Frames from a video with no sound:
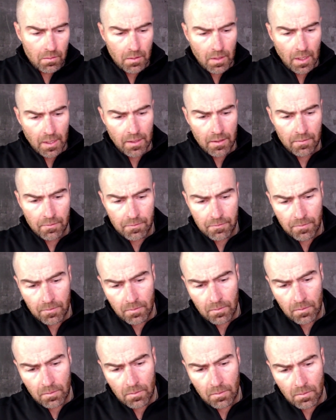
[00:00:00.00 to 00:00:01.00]
kind of
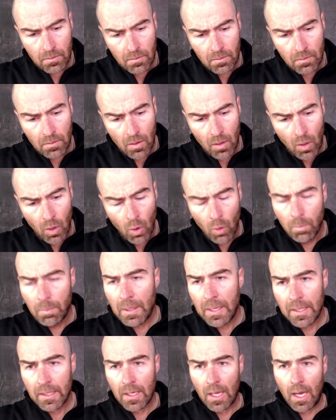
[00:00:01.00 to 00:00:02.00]

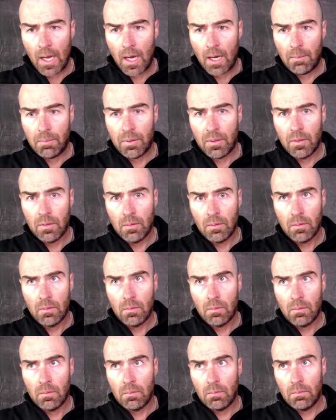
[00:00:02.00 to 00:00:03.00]
opening up
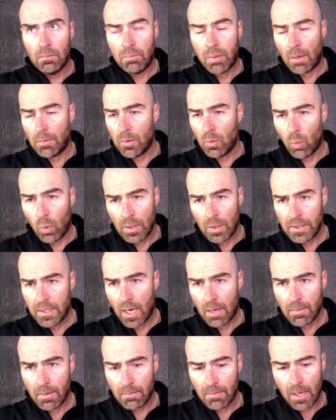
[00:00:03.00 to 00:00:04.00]
probably one
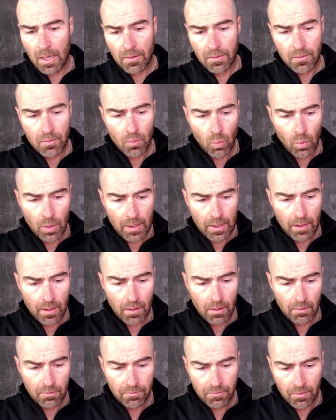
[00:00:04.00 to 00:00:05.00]
time a month
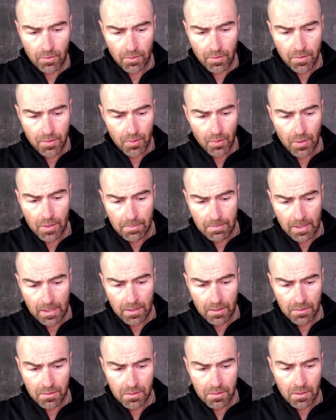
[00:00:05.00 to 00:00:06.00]
where for thirty
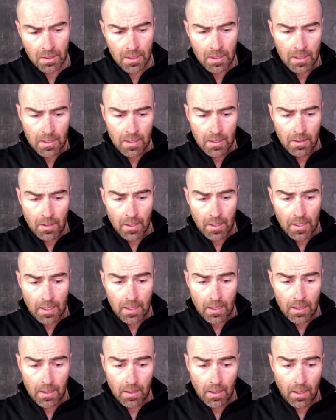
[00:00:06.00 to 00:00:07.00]
minutes,
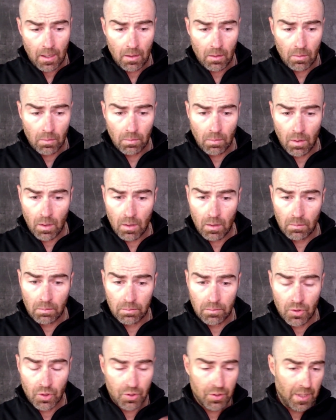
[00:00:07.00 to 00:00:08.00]
uh, I'll,
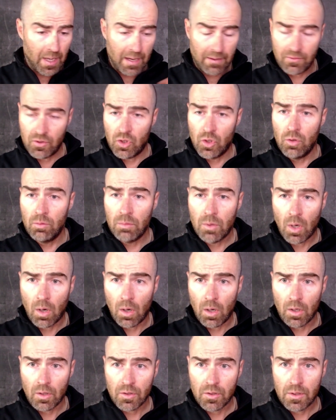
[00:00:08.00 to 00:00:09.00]
I'll just have Zoom
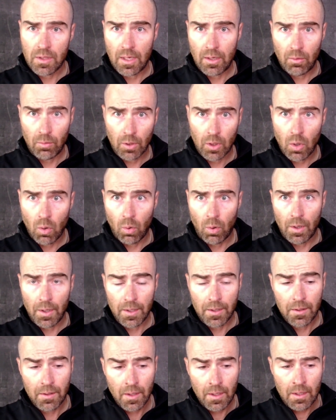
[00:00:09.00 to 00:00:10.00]
calls that are
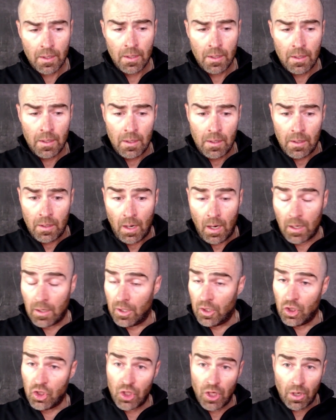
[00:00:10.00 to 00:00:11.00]
recorded. I'm
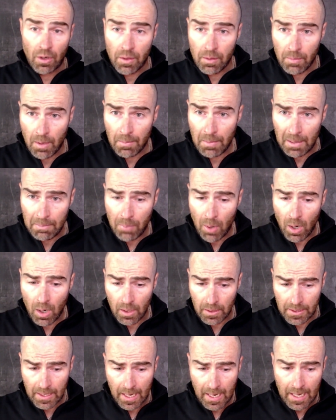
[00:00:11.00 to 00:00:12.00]
going to share them on my
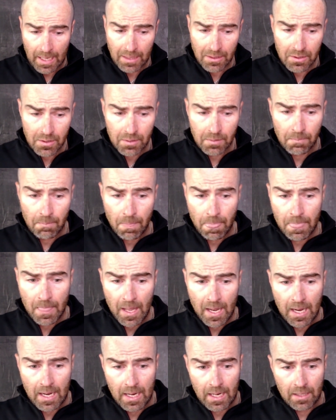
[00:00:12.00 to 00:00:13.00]
podcast.
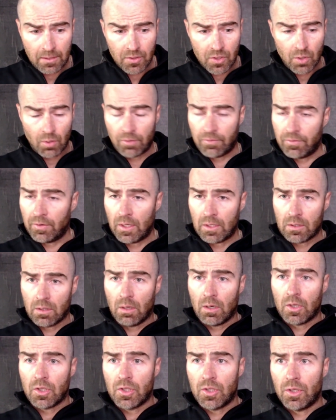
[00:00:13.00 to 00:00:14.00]
And so if, as
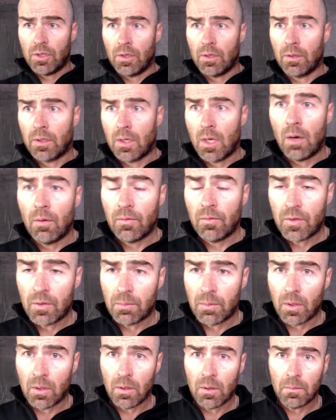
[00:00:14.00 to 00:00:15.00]
long as you're
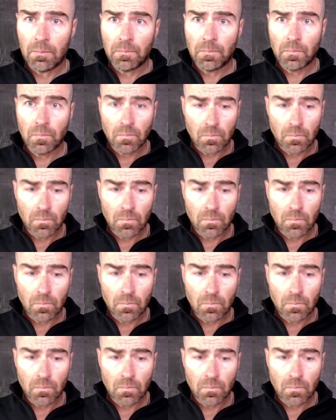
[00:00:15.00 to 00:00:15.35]
comfortable